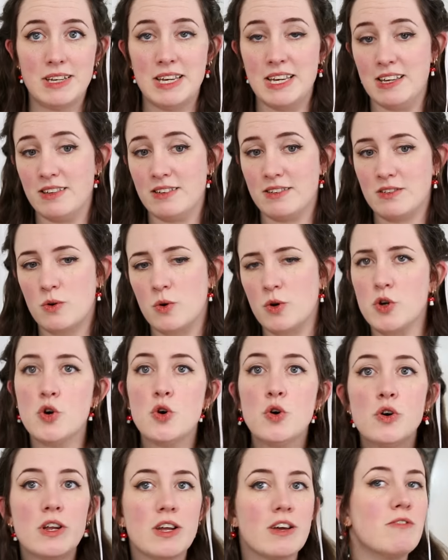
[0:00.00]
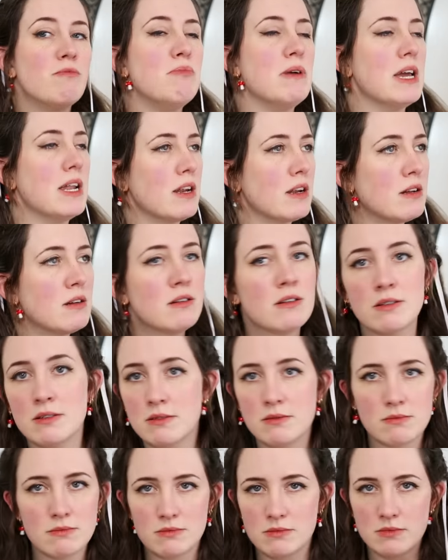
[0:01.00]
is, or could have been.
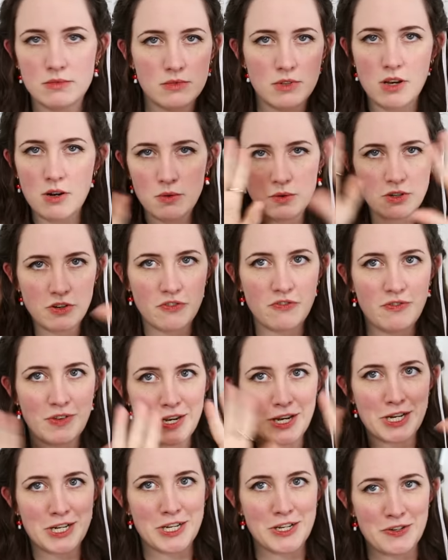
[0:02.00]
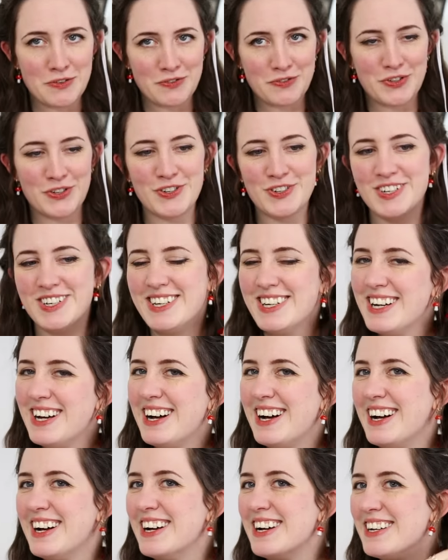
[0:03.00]
No definitive
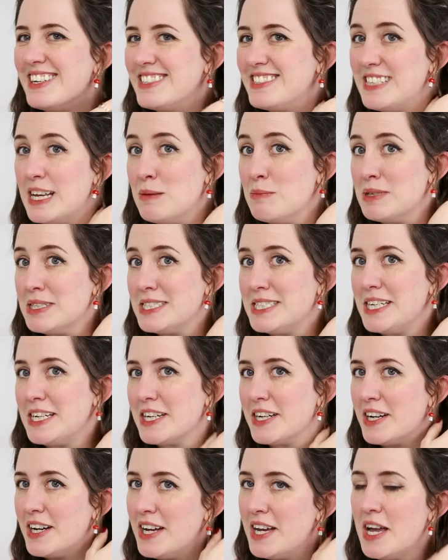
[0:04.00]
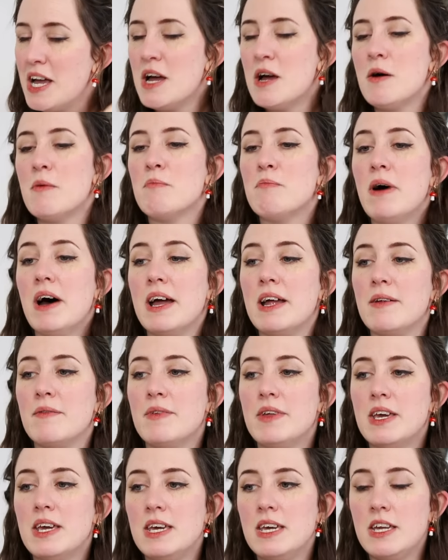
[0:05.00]
uh, statements here. But
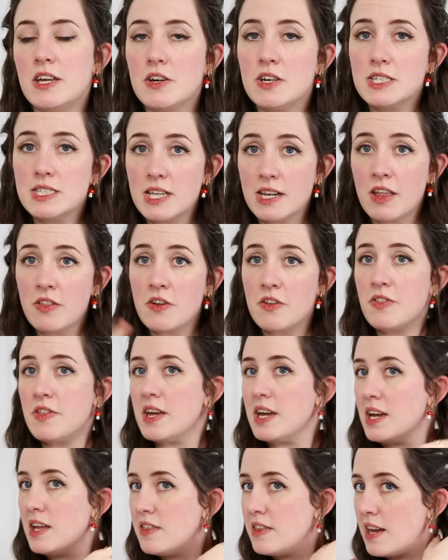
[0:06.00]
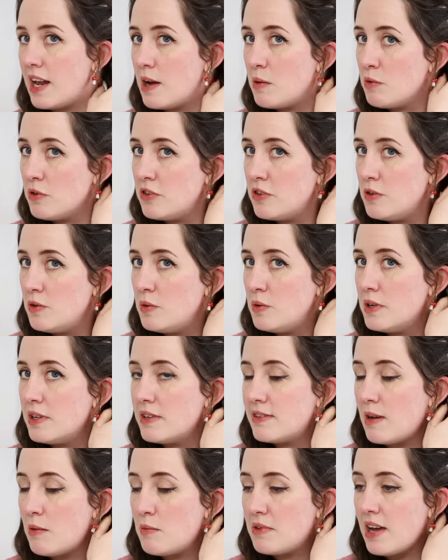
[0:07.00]
here is another thing that I will do
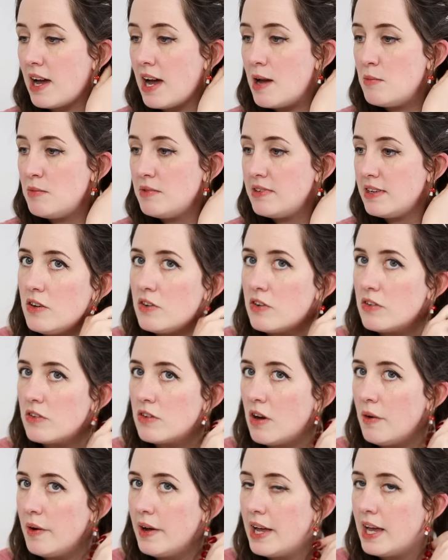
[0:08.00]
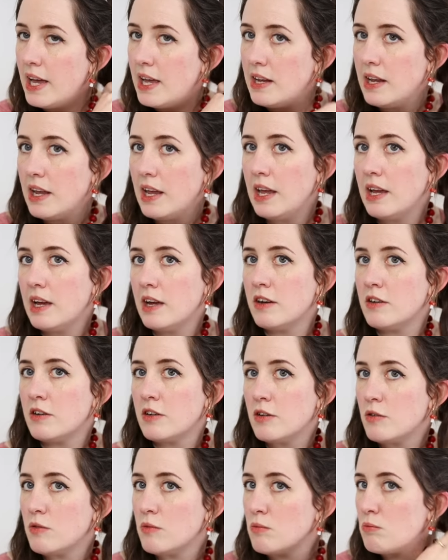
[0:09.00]
sometimes. Just go ahead
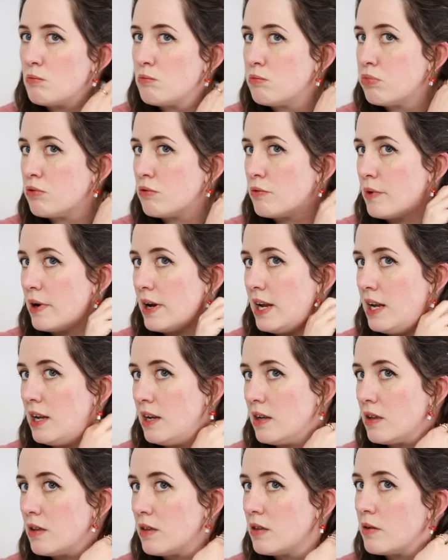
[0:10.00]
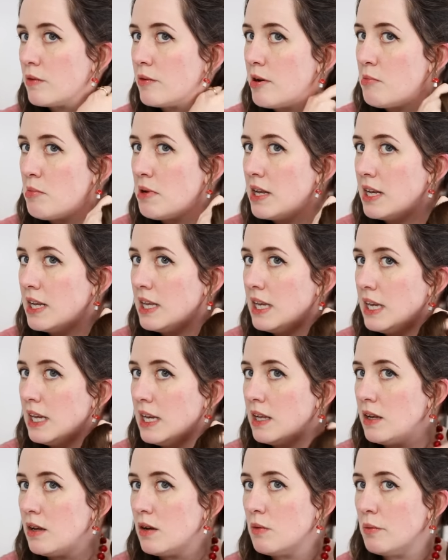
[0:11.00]
and braid the ribbon
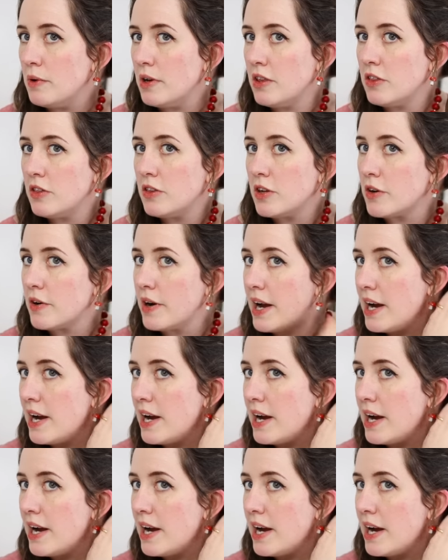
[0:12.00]
in with your